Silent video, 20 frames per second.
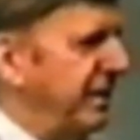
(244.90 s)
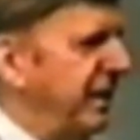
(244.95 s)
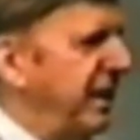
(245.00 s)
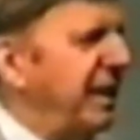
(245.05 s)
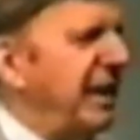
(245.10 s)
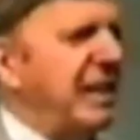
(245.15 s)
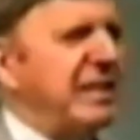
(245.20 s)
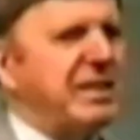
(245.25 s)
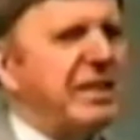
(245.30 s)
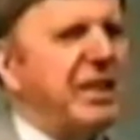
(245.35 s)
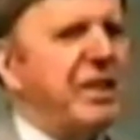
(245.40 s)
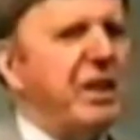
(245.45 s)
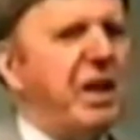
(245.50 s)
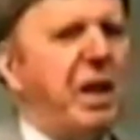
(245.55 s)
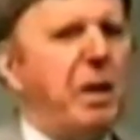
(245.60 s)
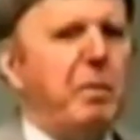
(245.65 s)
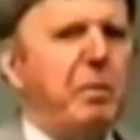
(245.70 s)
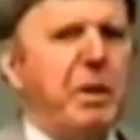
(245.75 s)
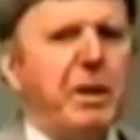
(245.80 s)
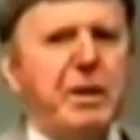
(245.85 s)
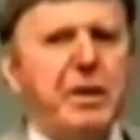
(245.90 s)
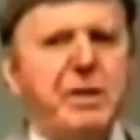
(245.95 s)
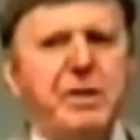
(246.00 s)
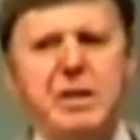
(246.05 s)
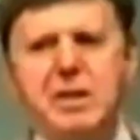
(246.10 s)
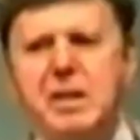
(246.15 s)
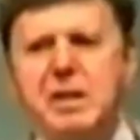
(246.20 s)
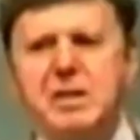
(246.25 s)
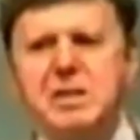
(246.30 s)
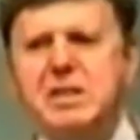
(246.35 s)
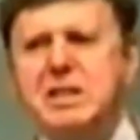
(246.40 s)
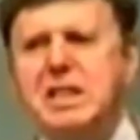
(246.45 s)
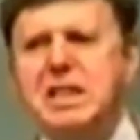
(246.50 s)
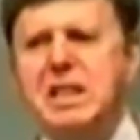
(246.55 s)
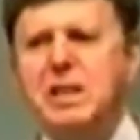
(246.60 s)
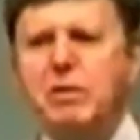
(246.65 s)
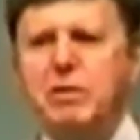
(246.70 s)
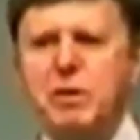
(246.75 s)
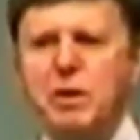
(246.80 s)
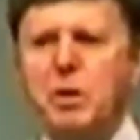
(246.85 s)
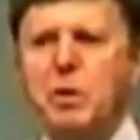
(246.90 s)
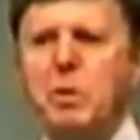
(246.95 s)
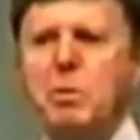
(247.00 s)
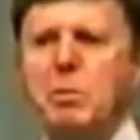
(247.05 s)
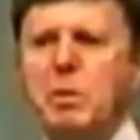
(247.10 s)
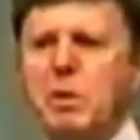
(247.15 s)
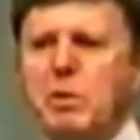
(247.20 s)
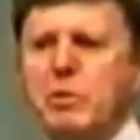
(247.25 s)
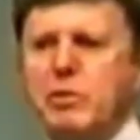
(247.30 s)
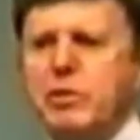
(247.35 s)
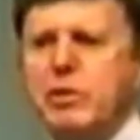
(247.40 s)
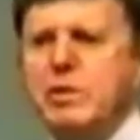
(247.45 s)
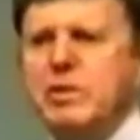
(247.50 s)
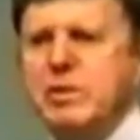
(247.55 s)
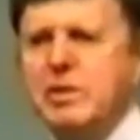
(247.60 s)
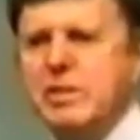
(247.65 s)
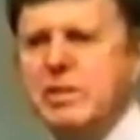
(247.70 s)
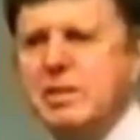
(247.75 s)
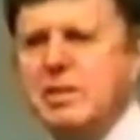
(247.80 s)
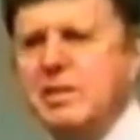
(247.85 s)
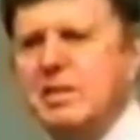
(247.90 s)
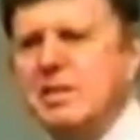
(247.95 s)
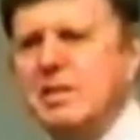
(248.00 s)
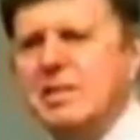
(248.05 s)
Now, that's a lot better than the seat of your emotions.